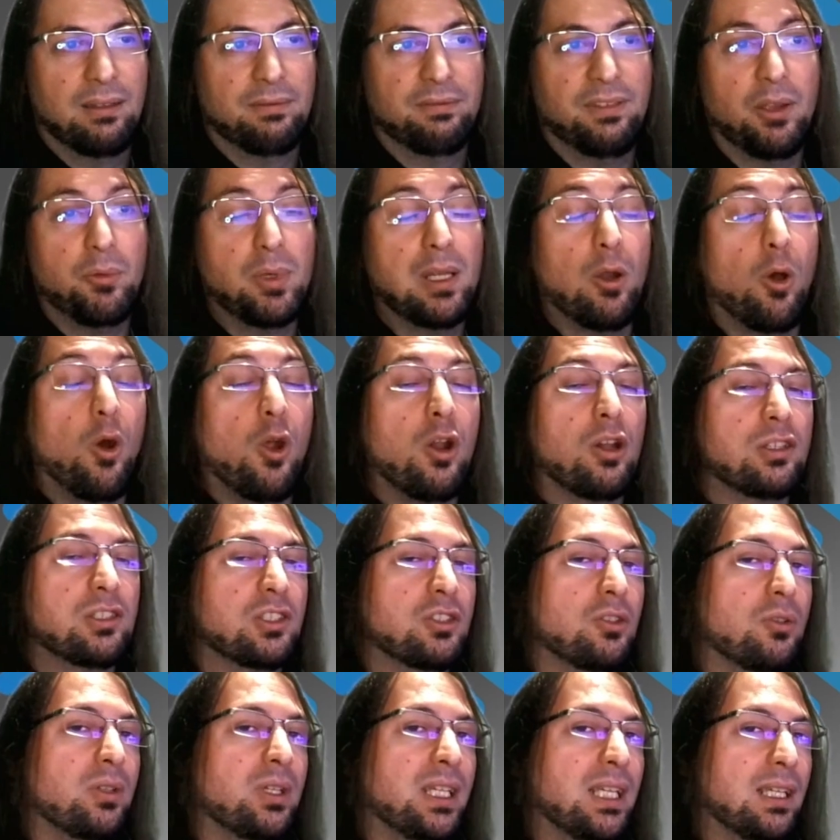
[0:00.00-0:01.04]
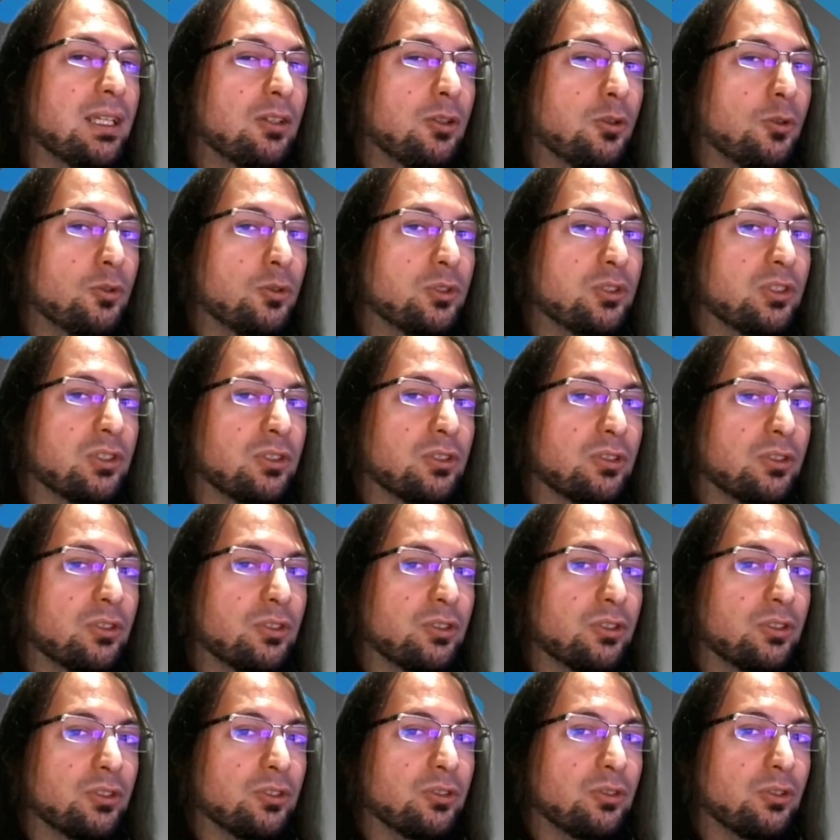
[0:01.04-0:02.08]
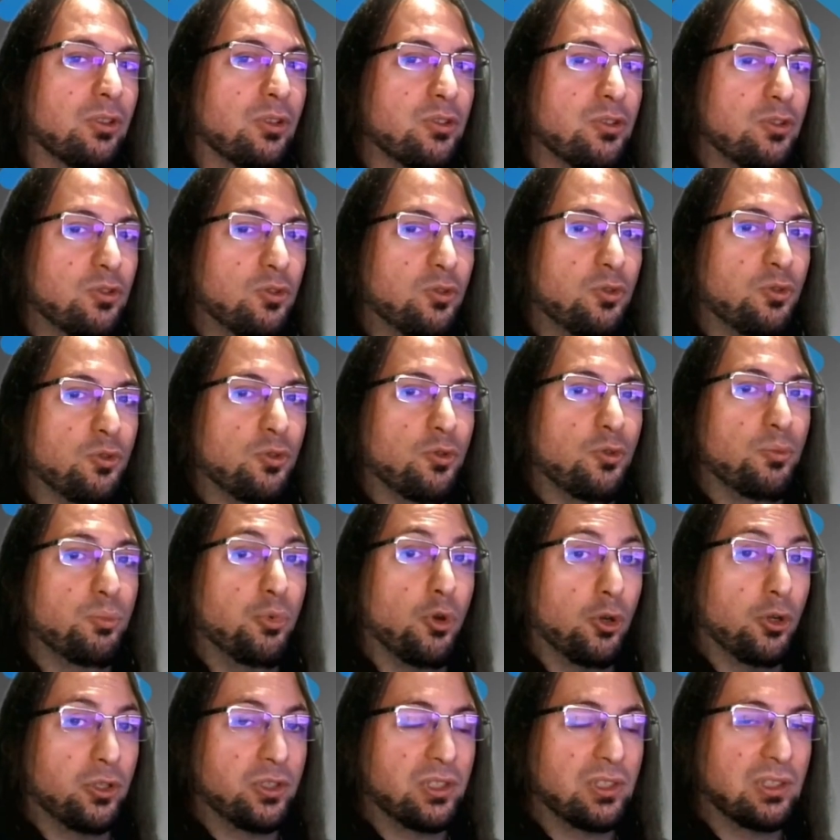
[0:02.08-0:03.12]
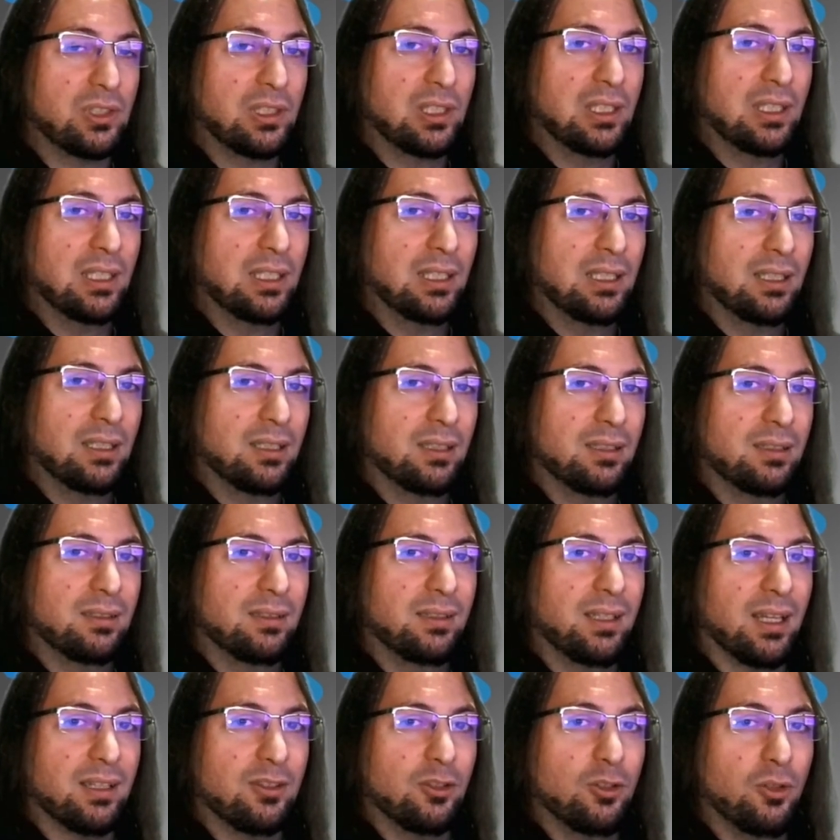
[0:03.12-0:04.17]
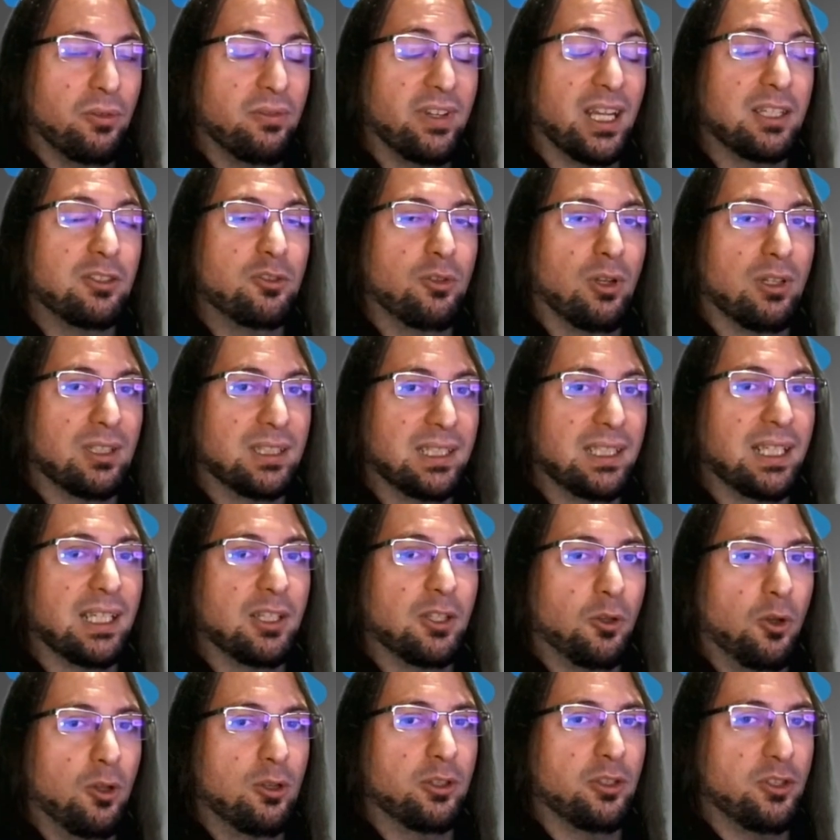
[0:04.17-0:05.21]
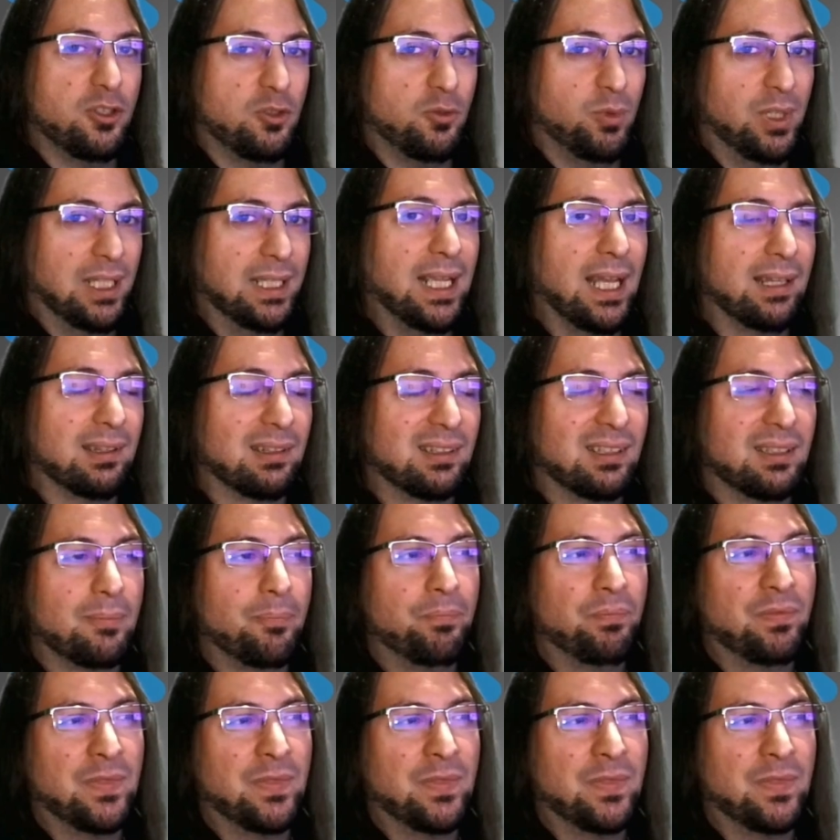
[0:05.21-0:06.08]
they will also include those 2 books that the virtual ticket holders will get.